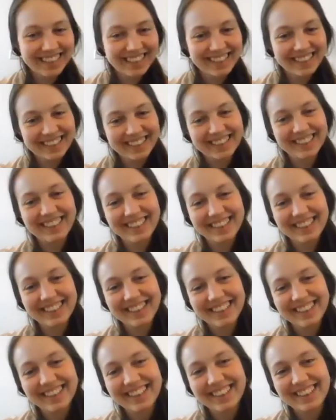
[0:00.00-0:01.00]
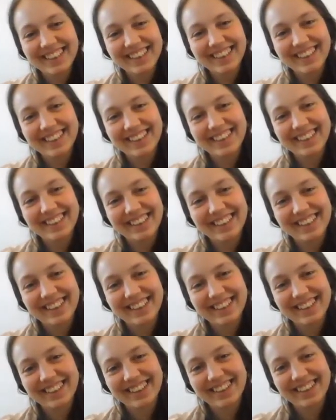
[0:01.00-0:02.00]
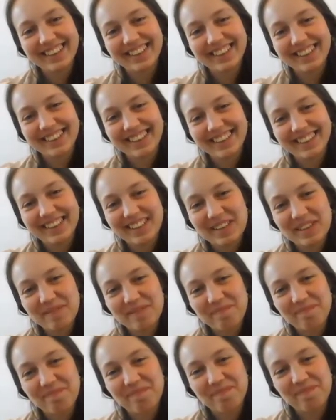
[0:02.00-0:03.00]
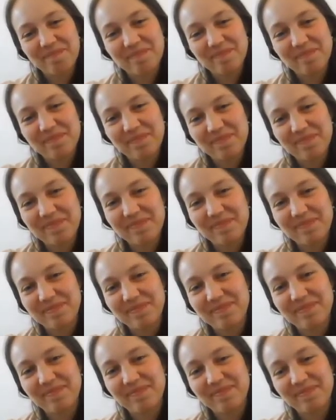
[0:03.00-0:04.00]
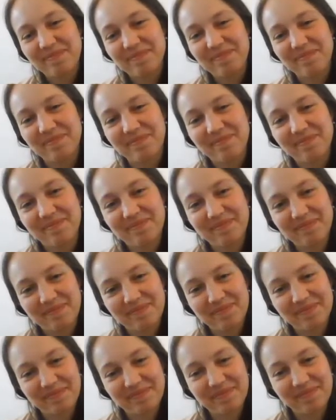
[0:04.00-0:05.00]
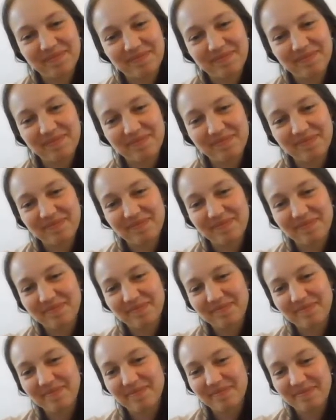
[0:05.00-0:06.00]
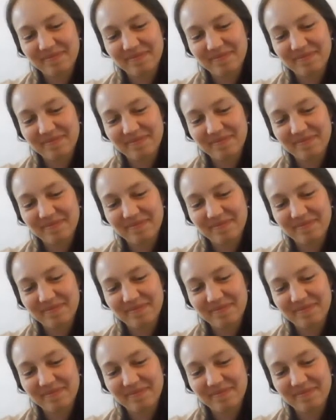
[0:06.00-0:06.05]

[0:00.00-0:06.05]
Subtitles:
(silent)